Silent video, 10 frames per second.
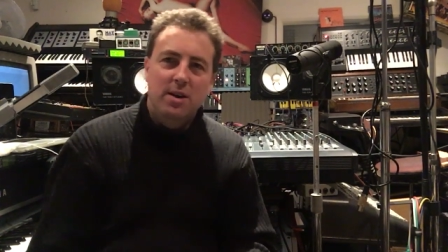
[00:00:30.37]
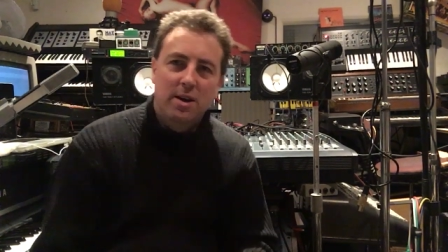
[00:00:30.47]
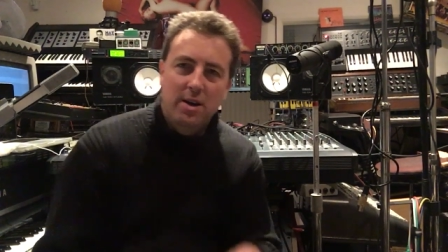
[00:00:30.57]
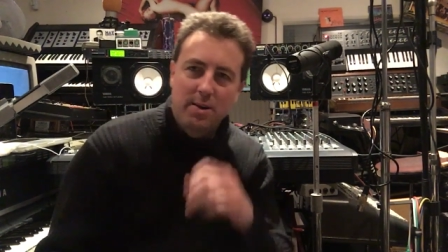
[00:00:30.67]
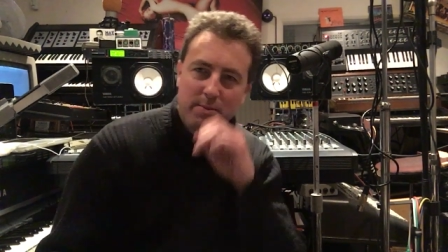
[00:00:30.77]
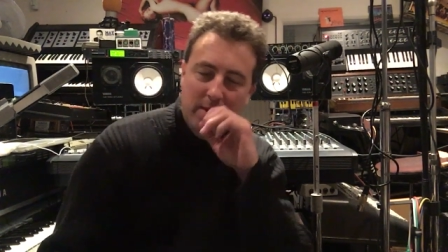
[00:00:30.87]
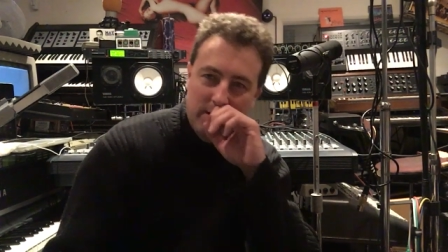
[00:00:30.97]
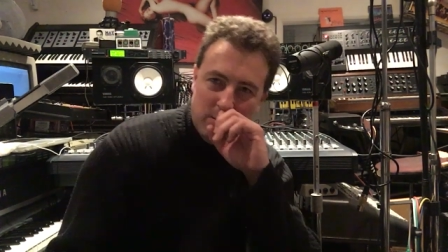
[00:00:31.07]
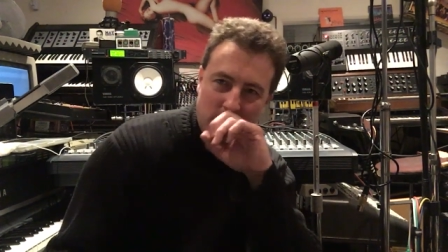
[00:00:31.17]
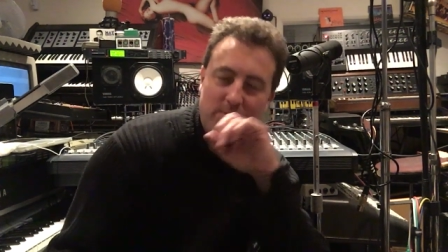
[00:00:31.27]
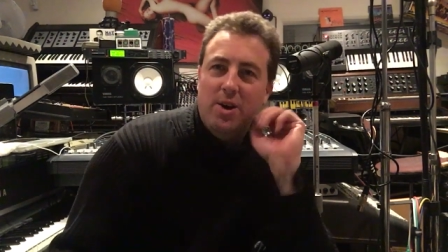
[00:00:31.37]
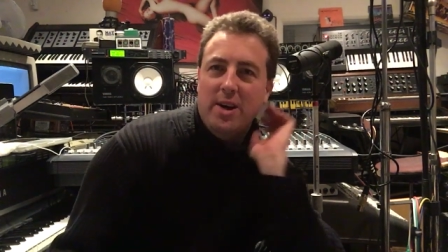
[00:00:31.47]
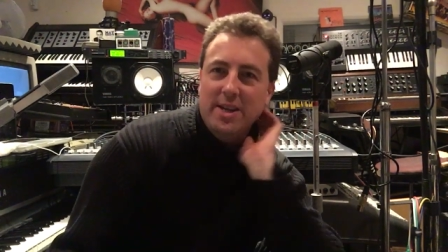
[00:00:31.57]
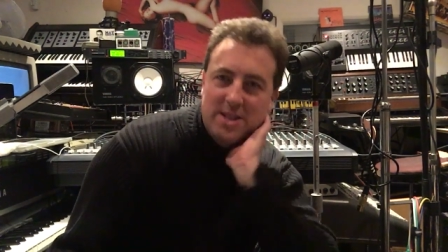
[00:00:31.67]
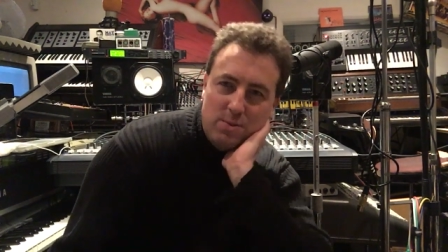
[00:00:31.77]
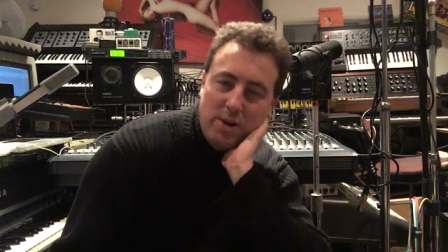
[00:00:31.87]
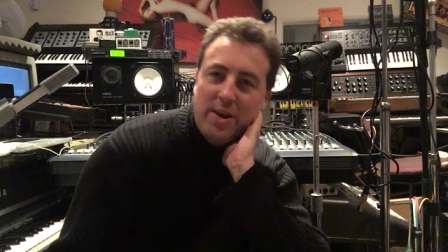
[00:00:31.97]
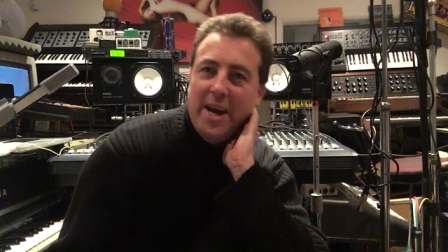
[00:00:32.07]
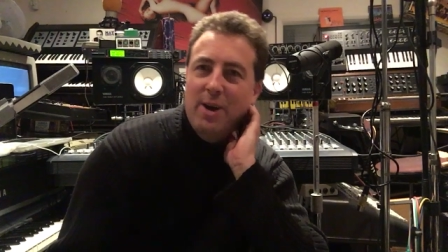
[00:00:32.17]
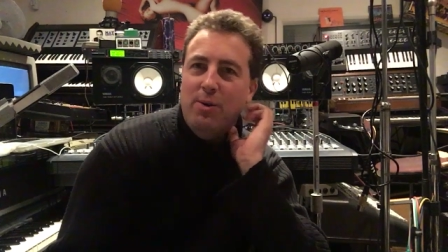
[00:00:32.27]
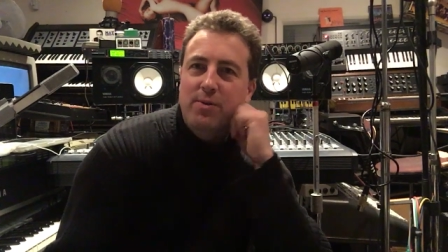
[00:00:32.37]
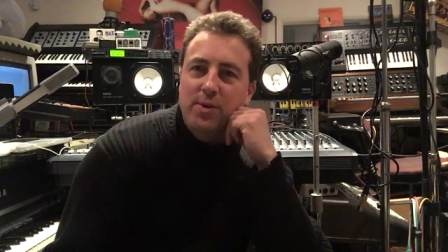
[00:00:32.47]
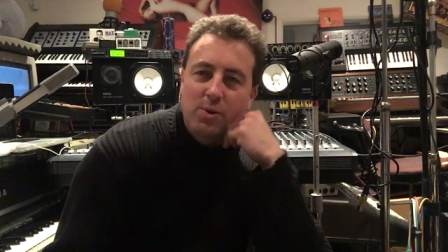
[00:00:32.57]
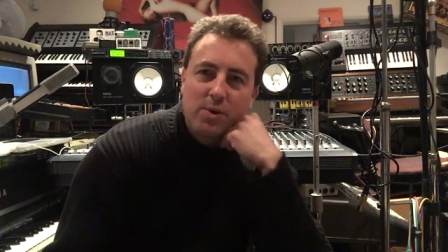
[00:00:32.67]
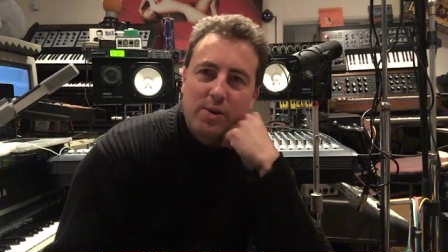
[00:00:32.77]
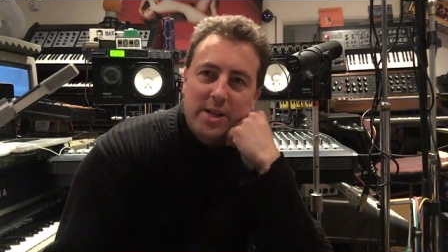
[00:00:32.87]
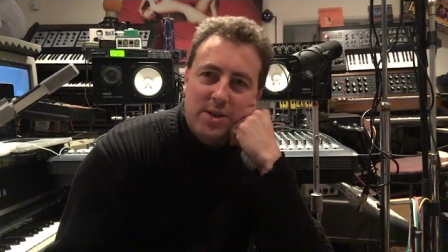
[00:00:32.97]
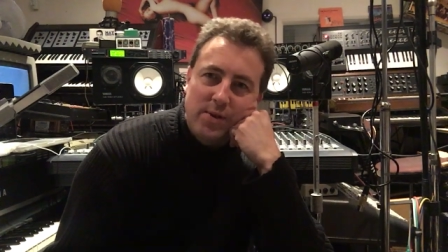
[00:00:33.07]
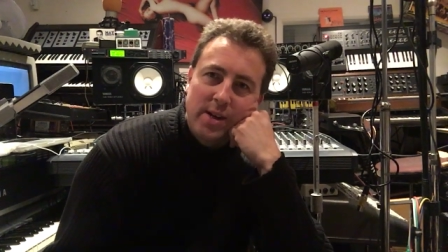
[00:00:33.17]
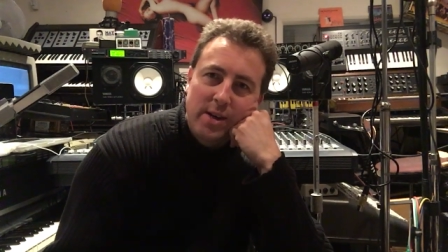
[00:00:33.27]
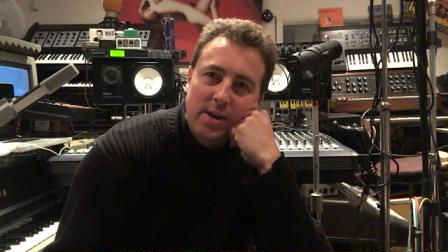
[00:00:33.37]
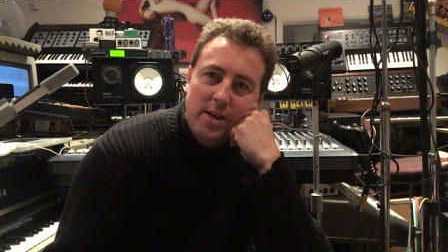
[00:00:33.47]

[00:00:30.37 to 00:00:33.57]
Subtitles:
And sort of dice with health and all the rest of it.